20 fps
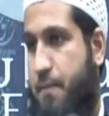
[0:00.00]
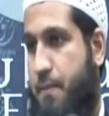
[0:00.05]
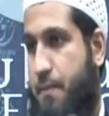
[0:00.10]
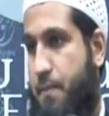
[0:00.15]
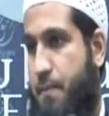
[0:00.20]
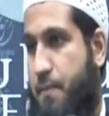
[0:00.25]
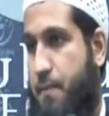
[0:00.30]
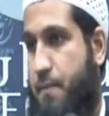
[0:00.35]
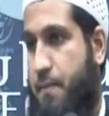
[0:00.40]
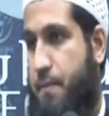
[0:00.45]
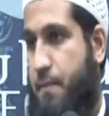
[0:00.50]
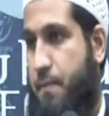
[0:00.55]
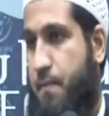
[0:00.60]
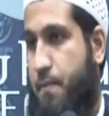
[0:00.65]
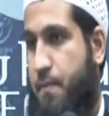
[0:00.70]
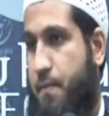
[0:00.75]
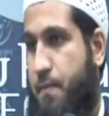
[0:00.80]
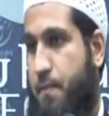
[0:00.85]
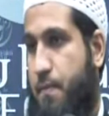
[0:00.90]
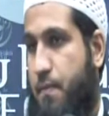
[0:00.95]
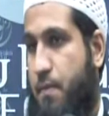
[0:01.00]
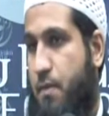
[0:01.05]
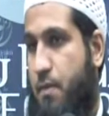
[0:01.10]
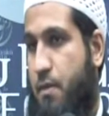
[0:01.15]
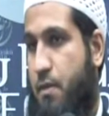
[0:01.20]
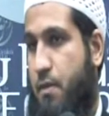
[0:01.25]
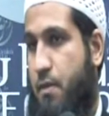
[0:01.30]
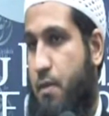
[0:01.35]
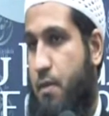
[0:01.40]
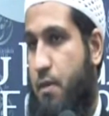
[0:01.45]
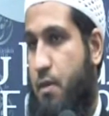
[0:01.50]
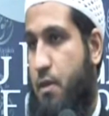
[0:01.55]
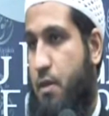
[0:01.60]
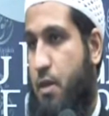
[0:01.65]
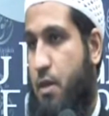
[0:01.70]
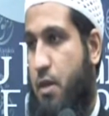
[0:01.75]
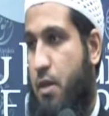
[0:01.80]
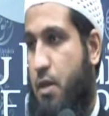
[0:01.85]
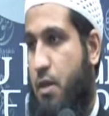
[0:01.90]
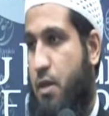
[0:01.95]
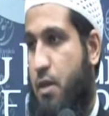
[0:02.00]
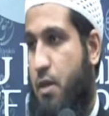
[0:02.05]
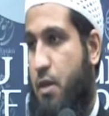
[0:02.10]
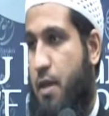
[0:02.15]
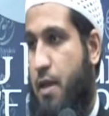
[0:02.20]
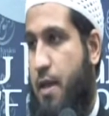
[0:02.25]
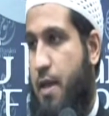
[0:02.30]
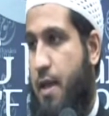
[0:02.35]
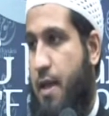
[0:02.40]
(no one is talking)